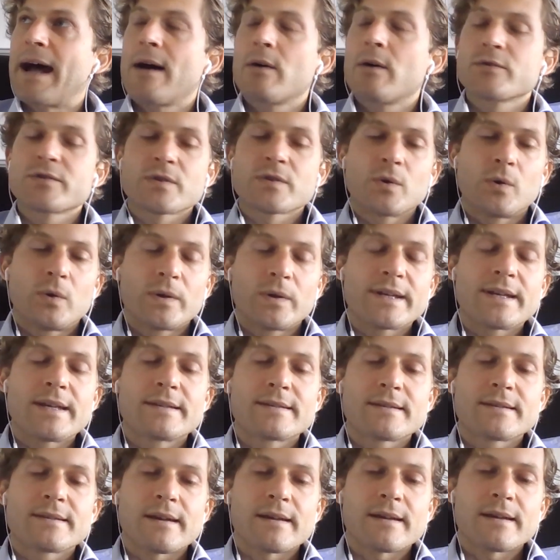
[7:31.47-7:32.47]
HAUSGOLD
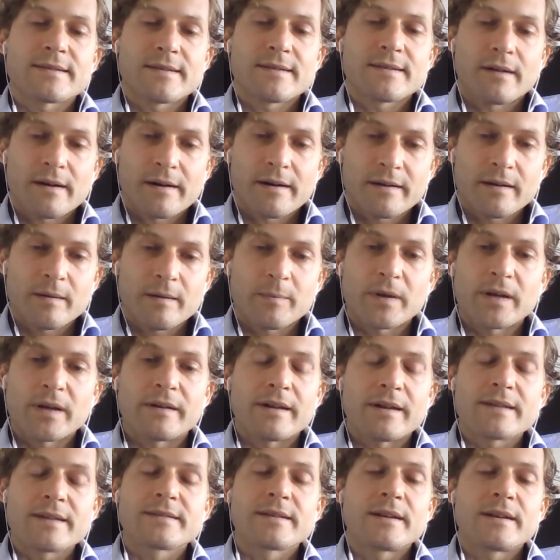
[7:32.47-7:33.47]
is a startup
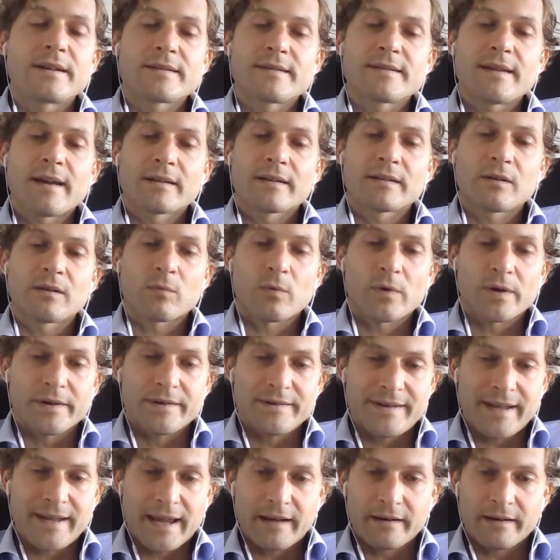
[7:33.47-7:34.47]
and is in a sector where
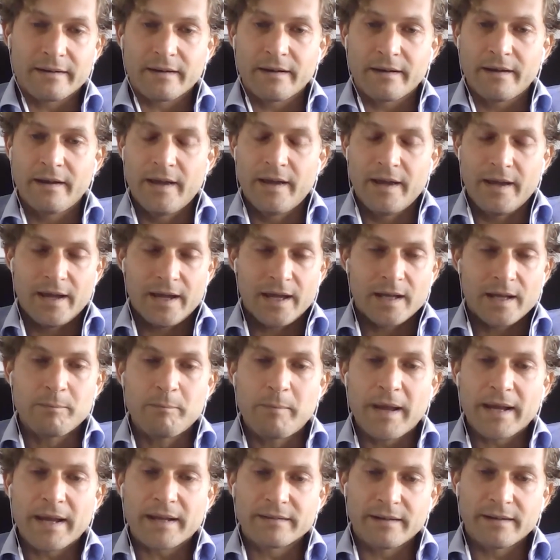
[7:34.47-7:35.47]
data
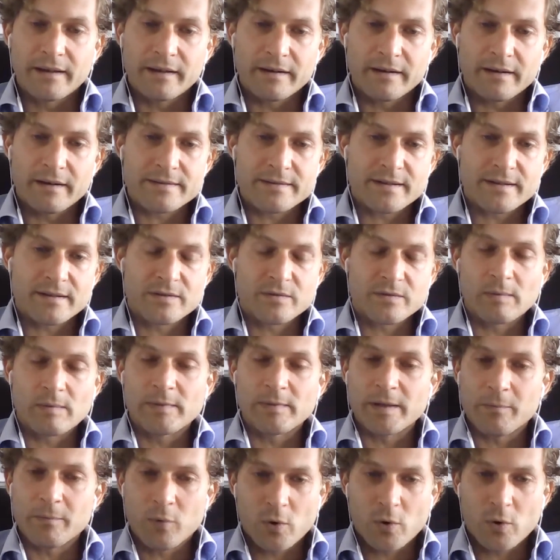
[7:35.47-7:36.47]
and big data is
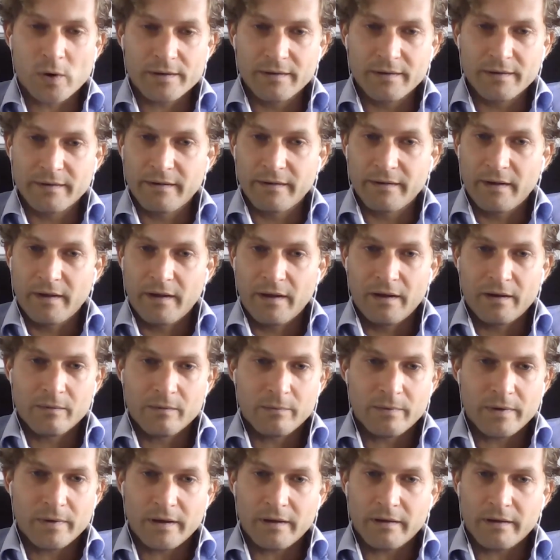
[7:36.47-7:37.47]
extremely important.
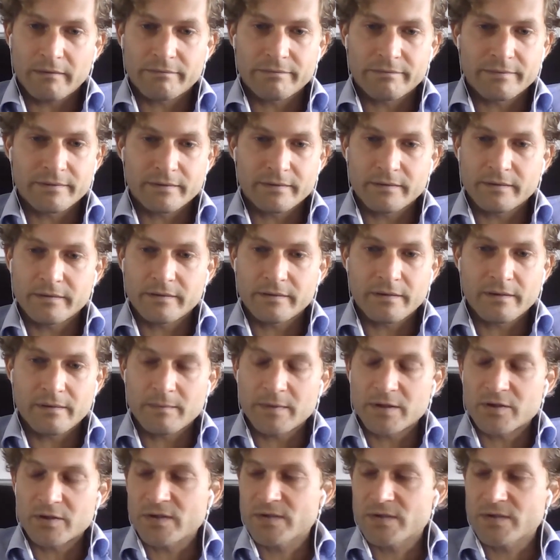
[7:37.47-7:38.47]

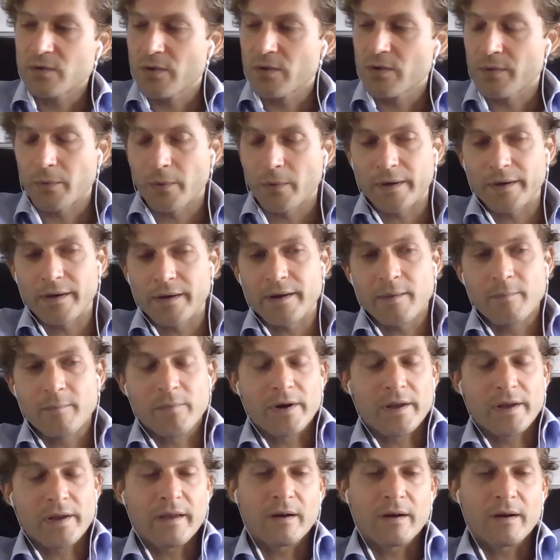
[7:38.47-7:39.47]
Just to throw in a
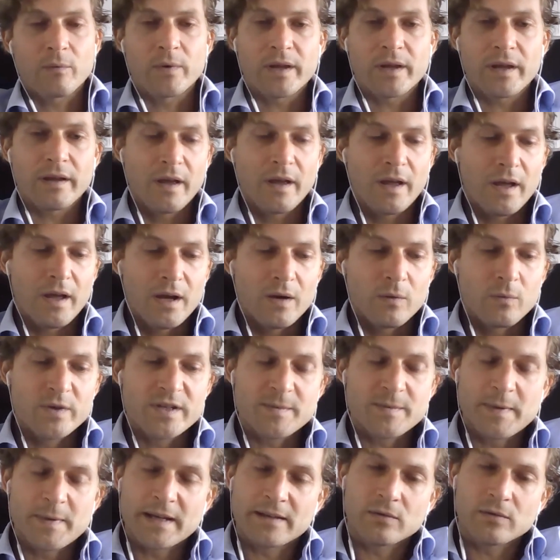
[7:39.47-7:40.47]
number here, we
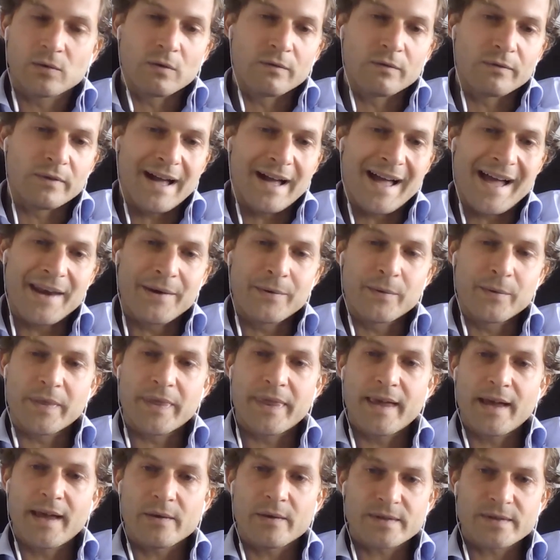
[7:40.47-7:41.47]
speak to over
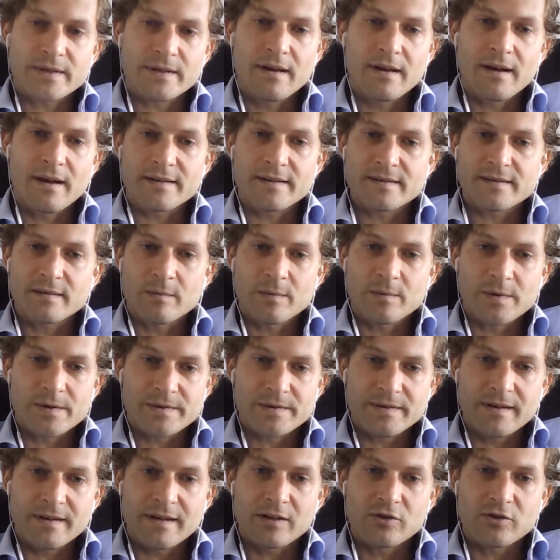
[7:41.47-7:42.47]
100,000
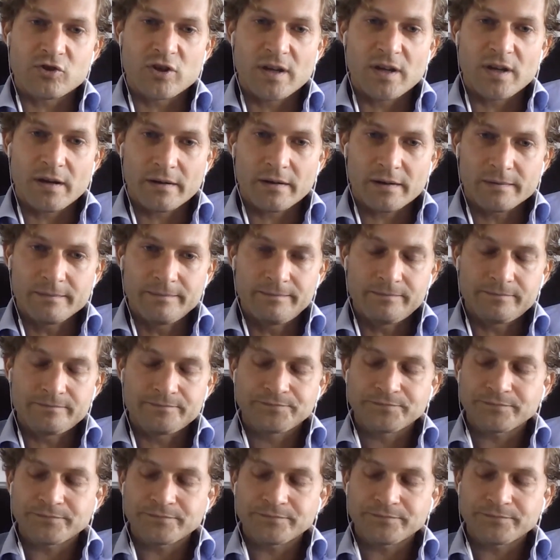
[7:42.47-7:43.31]
customers each year.